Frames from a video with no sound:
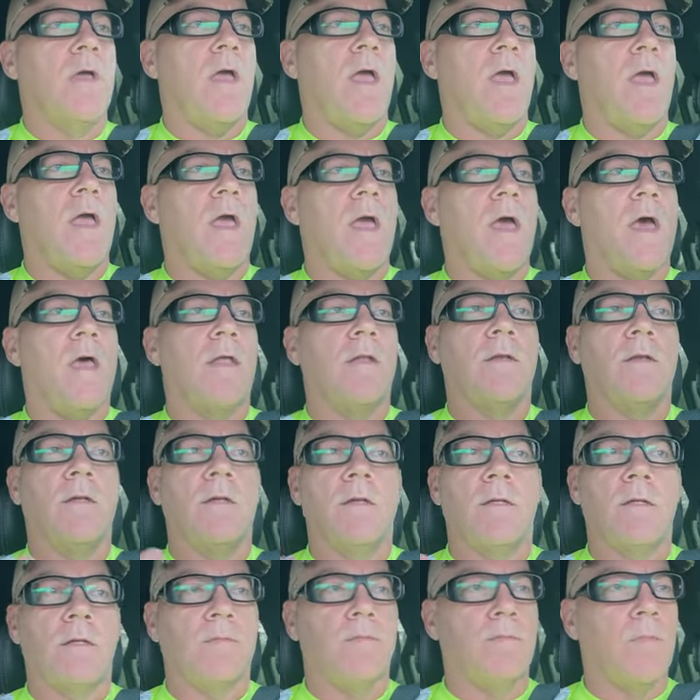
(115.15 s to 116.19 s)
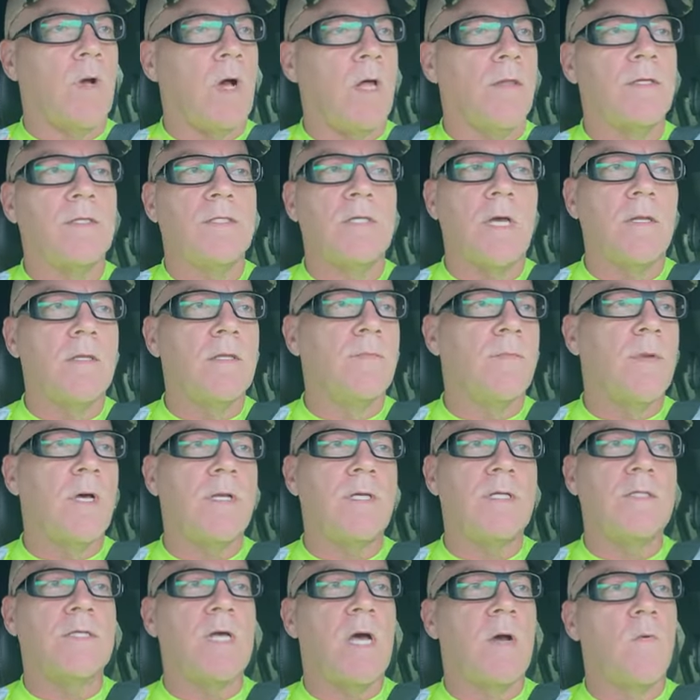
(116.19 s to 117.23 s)
And all of a sudden the
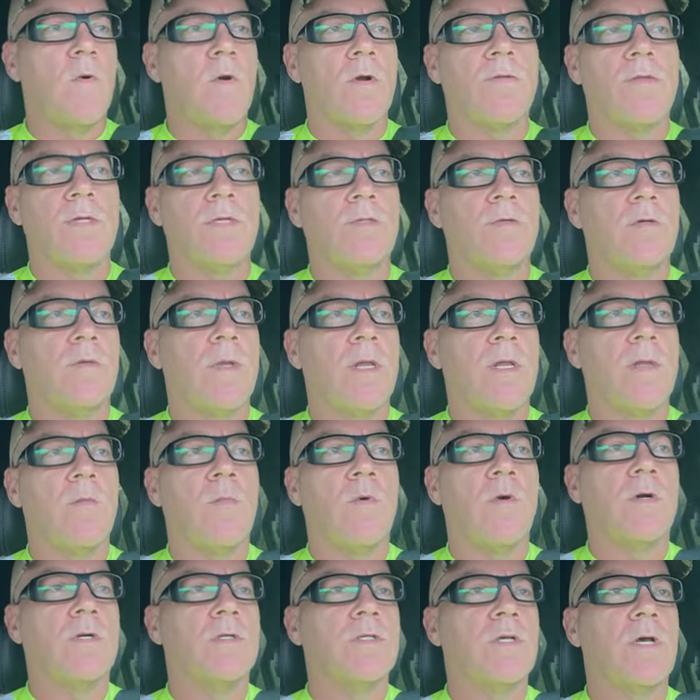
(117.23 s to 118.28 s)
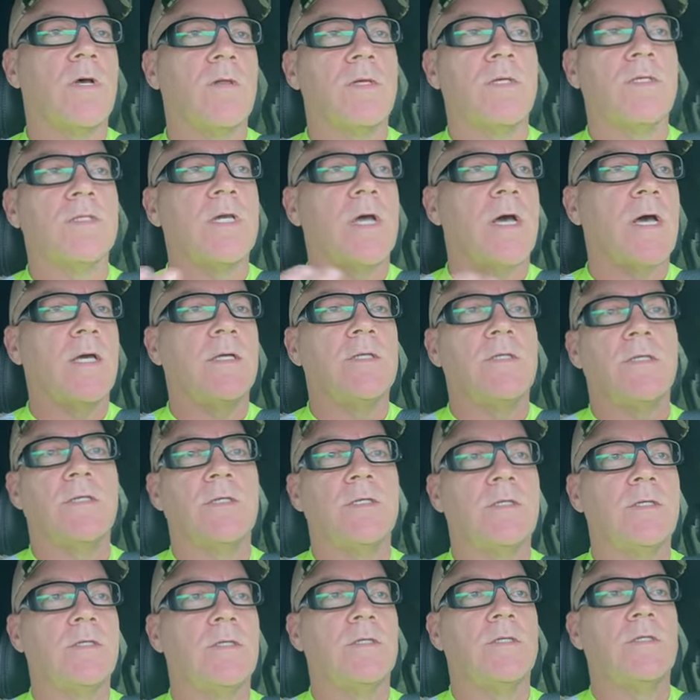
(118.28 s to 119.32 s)
money's not worth it to him anymore. So this guy
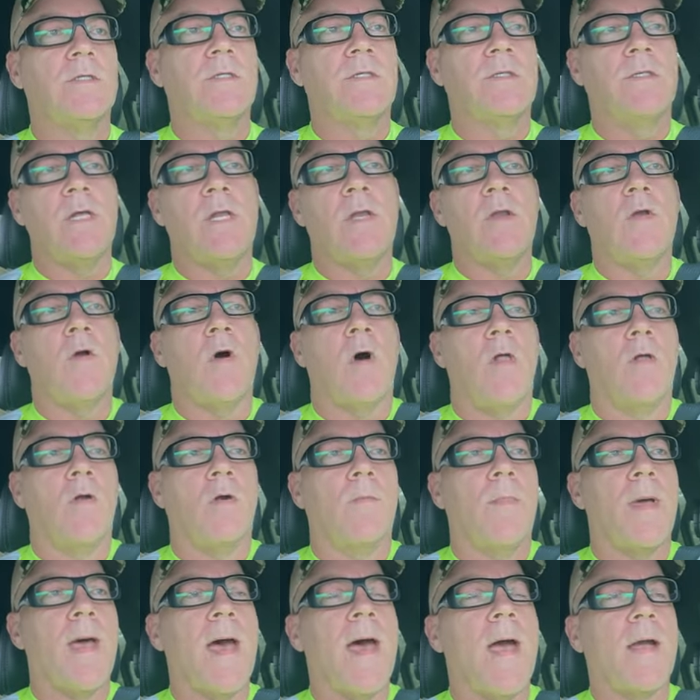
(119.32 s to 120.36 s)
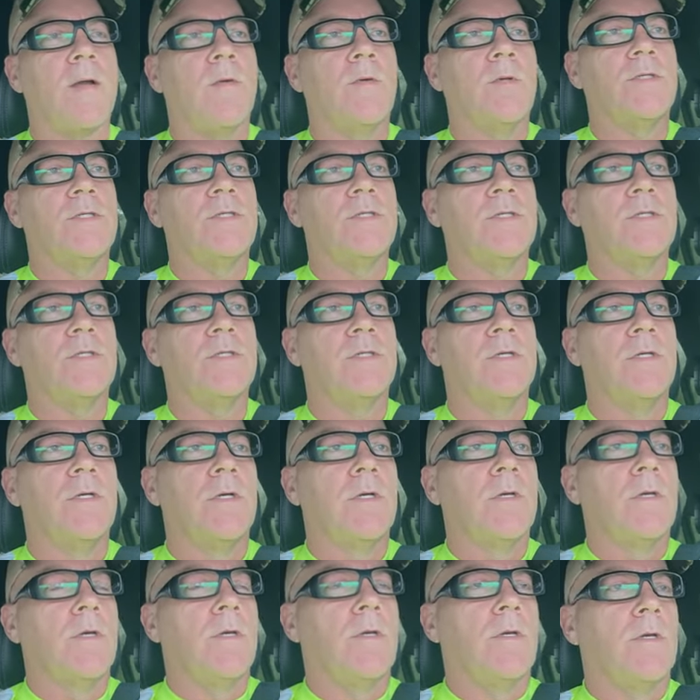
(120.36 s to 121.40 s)
just didn't call her back, which is,
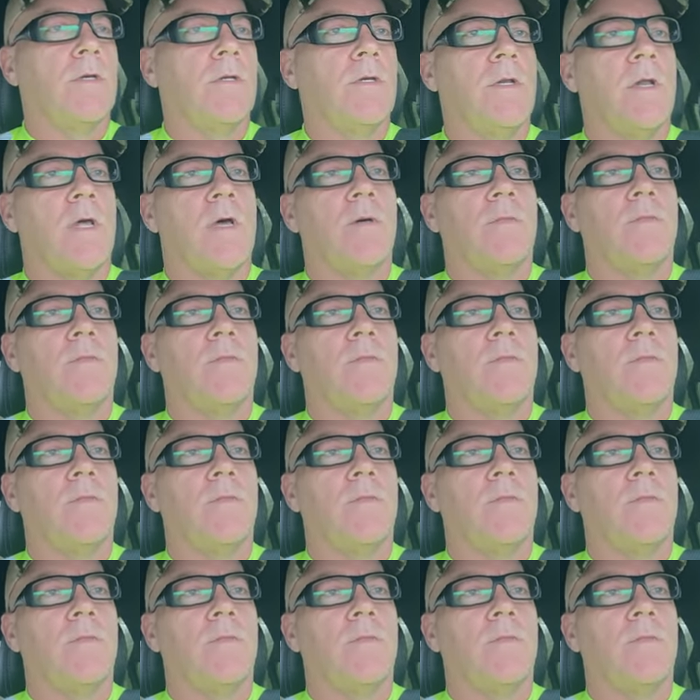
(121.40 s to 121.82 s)
you know,